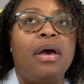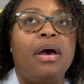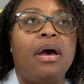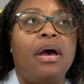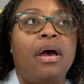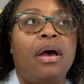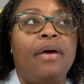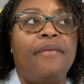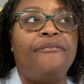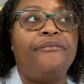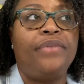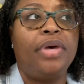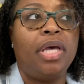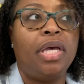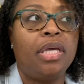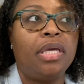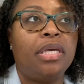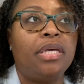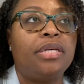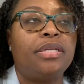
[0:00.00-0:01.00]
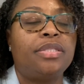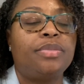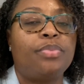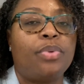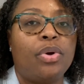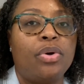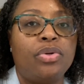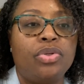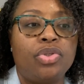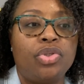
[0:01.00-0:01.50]
fungus,
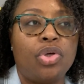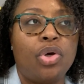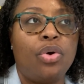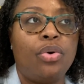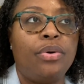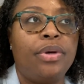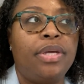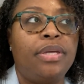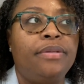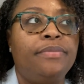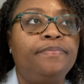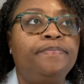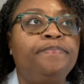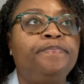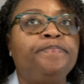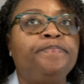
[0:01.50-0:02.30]
protozoan,